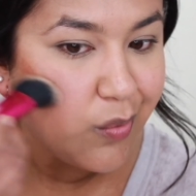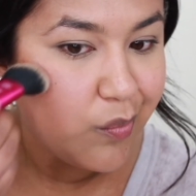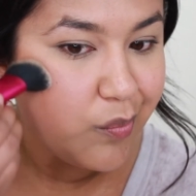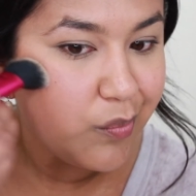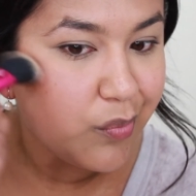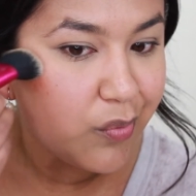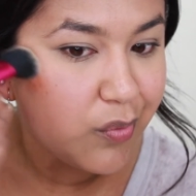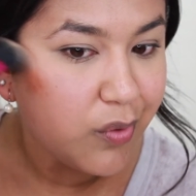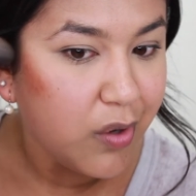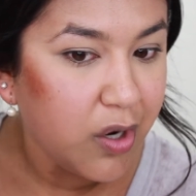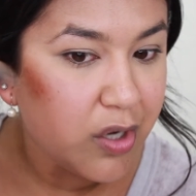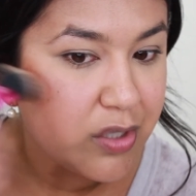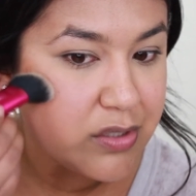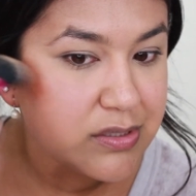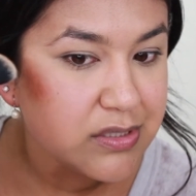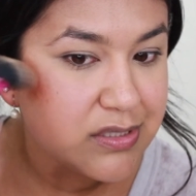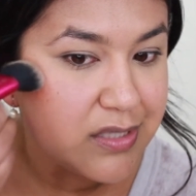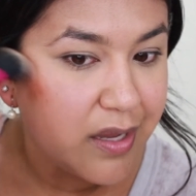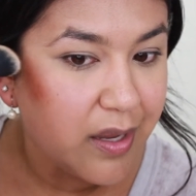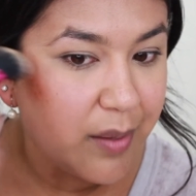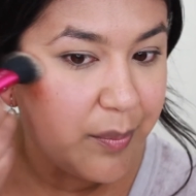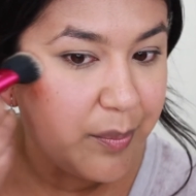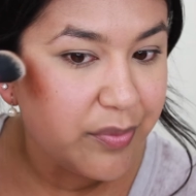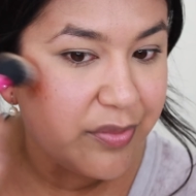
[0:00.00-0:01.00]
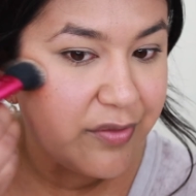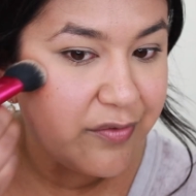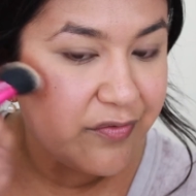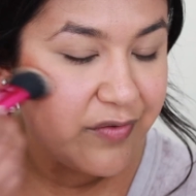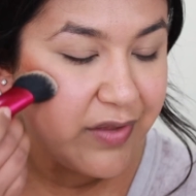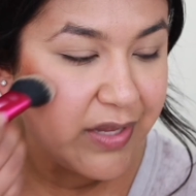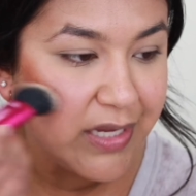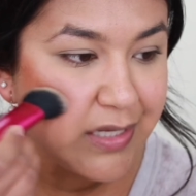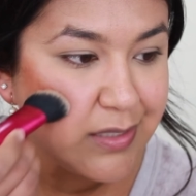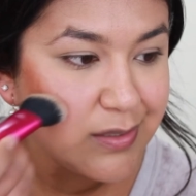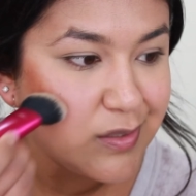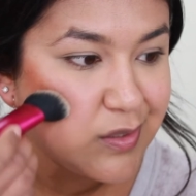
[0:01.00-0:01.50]
bronze up the
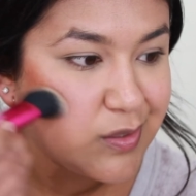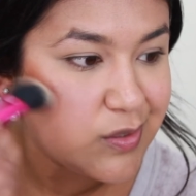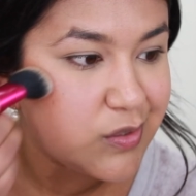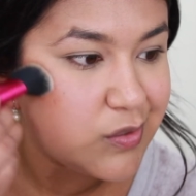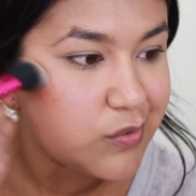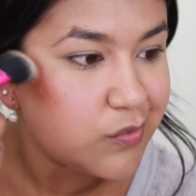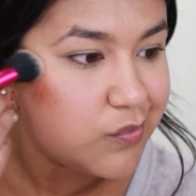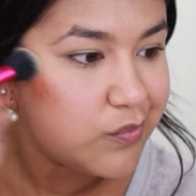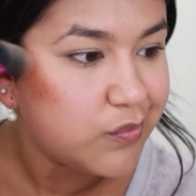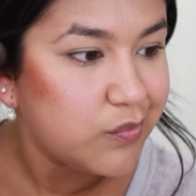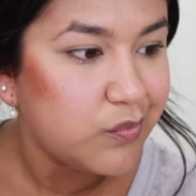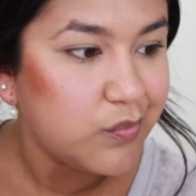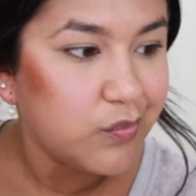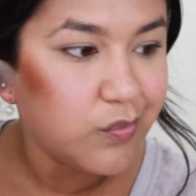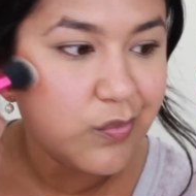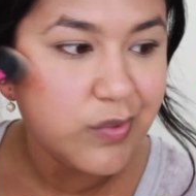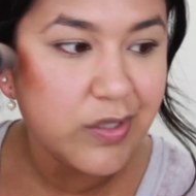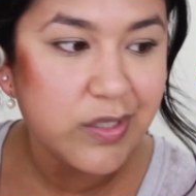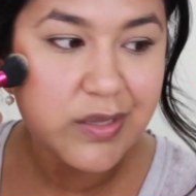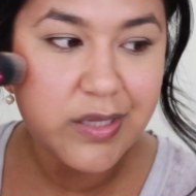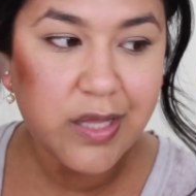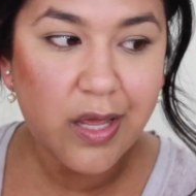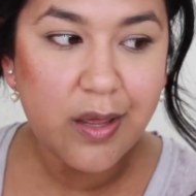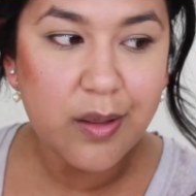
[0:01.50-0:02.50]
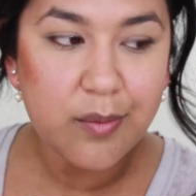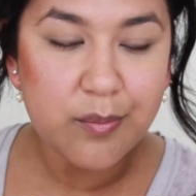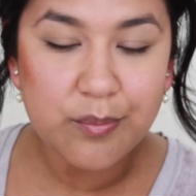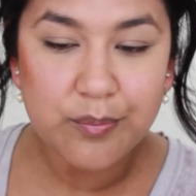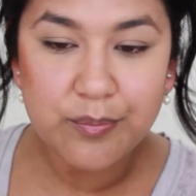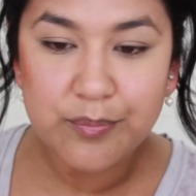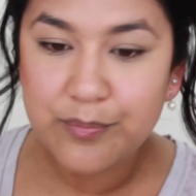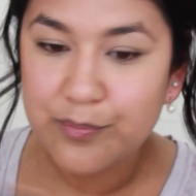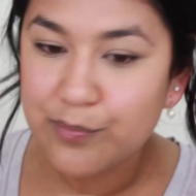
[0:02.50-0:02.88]
face, like that.